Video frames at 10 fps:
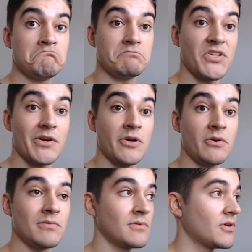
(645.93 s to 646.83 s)
There we
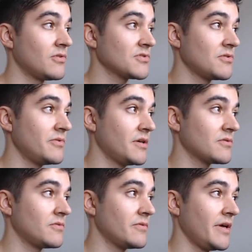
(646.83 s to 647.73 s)
go, console
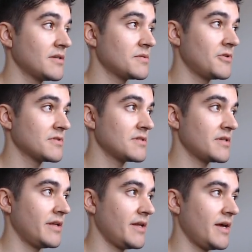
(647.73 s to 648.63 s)
equal Xbox
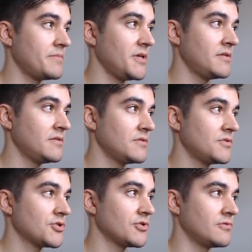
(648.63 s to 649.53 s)
and admin
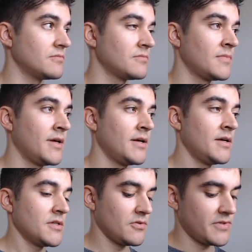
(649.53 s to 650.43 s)
true.
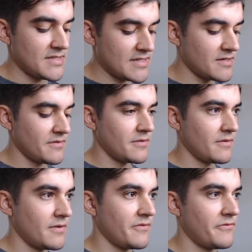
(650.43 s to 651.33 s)
So this is a
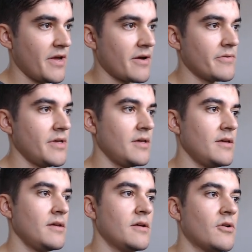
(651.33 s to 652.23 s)

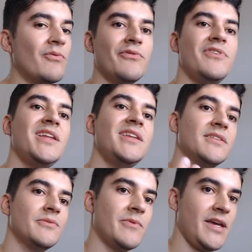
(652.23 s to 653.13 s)
very
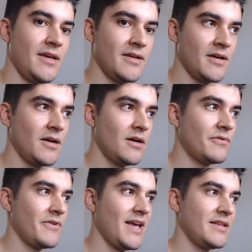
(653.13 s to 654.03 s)
convenient way
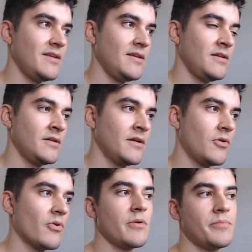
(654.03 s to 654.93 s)
of adding
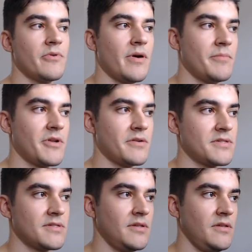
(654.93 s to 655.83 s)
query
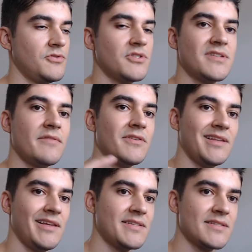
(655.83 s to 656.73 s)
parameters. You just have a
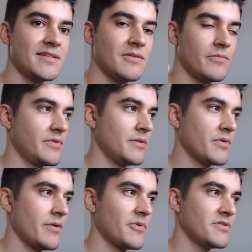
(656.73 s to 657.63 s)
list with the
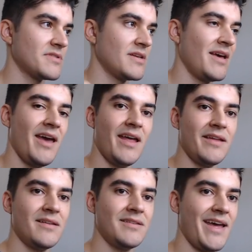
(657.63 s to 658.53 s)
parameters and
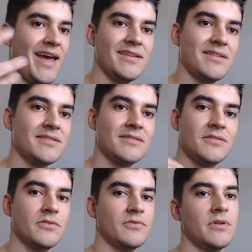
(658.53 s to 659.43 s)
then add it
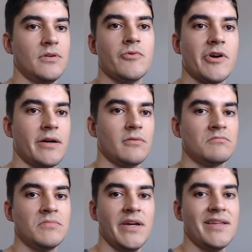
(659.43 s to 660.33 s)
to the URL.
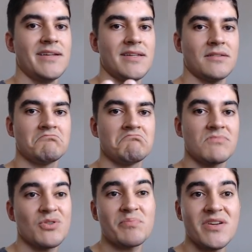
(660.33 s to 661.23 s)
And that's it.
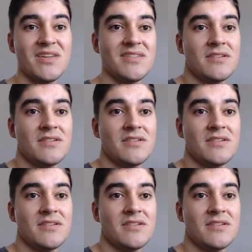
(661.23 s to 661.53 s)
Super easy,